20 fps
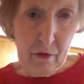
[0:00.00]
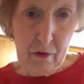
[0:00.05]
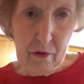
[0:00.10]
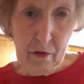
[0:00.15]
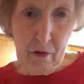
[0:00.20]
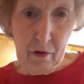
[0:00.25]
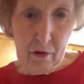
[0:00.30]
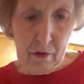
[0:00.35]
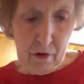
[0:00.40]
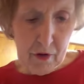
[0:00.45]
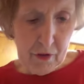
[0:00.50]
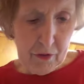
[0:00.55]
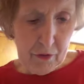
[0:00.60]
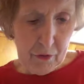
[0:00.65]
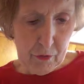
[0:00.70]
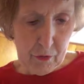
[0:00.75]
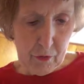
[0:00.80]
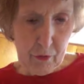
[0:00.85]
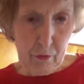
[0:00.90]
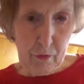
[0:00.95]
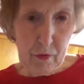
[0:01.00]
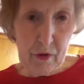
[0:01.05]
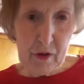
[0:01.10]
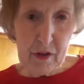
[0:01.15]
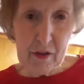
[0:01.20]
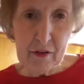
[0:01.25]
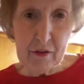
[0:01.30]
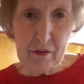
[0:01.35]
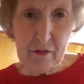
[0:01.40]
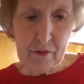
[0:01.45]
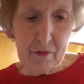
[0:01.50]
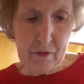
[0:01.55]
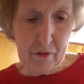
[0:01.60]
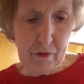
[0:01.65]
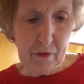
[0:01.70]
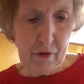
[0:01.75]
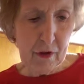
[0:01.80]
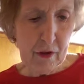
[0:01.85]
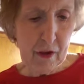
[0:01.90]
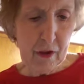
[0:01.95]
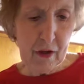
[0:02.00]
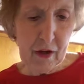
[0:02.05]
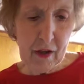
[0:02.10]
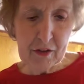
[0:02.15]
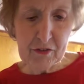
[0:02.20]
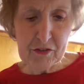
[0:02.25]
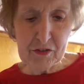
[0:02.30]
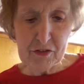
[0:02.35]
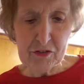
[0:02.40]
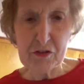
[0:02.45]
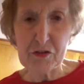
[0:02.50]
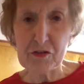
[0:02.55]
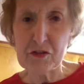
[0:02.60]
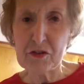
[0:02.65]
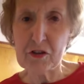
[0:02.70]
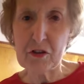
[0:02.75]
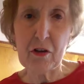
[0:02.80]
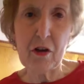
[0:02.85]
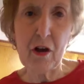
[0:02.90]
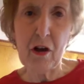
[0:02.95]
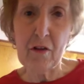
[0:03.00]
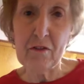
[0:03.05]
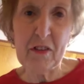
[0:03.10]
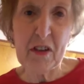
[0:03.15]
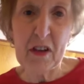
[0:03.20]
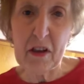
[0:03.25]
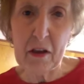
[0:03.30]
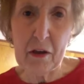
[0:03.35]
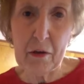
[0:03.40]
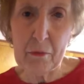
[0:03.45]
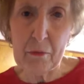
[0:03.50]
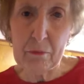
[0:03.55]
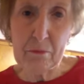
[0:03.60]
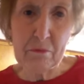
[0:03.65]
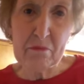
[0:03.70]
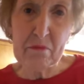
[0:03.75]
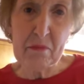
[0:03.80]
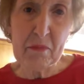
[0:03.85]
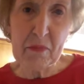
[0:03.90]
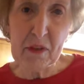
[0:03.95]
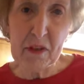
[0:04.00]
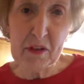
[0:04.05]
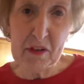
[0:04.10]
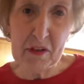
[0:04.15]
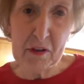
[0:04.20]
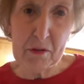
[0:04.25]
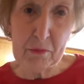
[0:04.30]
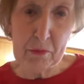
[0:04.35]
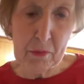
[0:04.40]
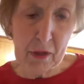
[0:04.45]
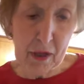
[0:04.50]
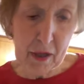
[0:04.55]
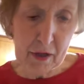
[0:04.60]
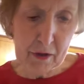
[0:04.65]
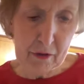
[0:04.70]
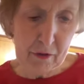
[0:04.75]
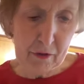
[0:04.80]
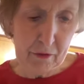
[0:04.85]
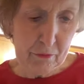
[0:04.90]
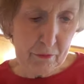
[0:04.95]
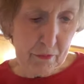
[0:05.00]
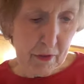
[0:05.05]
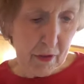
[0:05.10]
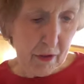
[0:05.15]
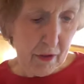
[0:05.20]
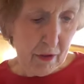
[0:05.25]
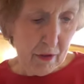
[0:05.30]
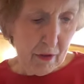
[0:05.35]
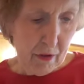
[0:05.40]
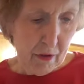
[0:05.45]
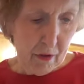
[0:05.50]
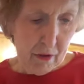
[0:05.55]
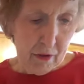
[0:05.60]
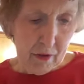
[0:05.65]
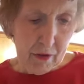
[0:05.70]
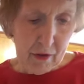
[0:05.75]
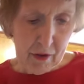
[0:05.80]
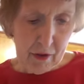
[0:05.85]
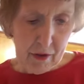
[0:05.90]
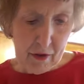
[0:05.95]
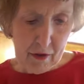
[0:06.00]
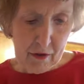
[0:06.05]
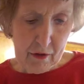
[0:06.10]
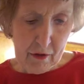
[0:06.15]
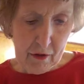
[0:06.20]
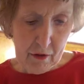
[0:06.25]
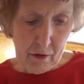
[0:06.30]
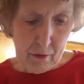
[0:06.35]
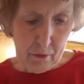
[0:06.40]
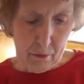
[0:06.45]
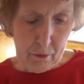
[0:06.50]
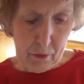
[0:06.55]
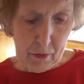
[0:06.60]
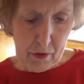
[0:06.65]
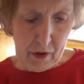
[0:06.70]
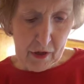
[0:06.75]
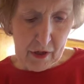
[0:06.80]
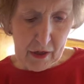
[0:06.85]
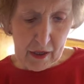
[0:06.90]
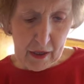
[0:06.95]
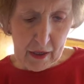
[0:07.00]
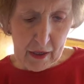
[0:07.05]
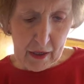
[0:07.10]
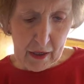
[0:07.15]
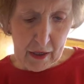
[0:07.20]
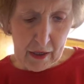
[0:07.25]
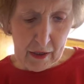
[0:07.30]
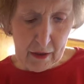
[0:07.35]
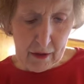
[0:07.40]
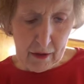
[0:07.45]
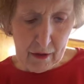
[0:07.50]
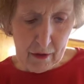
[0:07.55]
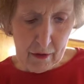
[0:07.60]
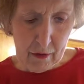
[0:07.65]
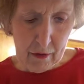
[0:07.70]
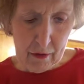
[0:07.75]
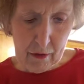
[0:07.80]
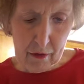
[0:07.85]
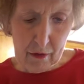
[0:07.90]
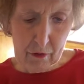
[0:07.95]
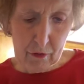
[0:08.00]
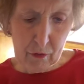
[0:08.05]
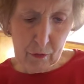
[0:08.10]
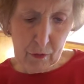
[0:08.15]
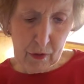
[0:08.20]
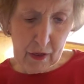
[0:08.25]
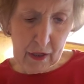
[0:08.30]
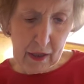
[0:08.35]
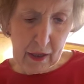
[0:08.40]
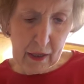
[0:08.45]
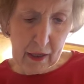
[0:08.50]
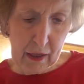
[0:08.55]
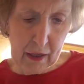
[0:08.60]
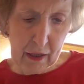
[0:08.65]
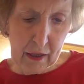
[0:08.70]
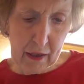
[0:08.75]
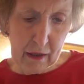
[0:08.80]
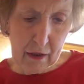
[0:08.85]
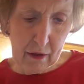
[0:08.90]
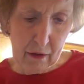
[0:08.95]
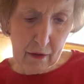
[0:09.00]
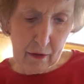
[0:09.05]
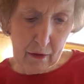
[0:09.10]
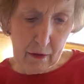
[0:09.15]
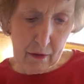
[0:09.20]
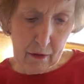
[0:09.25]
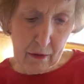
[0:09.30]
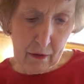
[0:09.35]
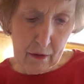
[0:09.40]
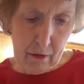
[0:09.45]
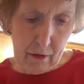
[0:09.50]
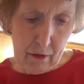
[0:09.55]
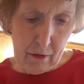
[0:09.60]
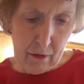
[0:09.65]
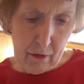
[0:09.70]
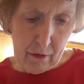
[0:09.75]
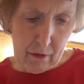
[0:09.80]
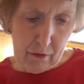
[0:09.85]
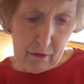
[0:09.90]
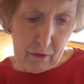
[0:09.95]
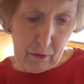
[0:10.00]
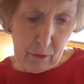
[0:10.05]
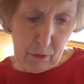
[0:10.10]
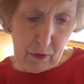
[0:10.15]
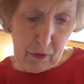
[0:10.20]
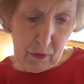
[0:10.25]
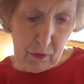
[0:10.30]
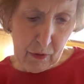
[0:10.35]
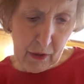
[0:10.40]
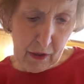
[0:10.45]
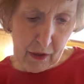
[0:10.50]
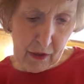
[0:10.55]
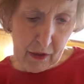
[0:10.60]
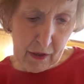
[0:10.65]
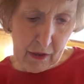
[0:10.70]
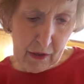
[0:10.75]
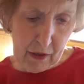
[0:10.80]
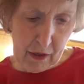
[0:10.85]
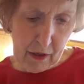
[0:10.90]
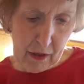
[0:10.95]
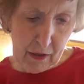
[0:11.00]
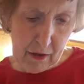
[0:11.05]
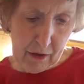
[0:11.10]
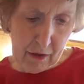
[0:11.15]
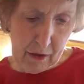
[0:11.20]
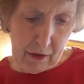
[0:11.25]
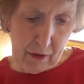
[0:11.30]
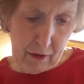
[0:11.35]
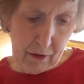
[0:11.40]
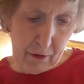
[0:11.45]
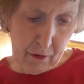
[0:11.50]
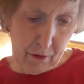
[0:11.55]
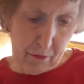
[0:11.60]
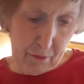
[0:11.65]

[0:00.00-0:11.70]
our other ingredients, and I just use a coffee cup. It doesn't matter. And put an egg. I do an egg. So we crack an egg in here.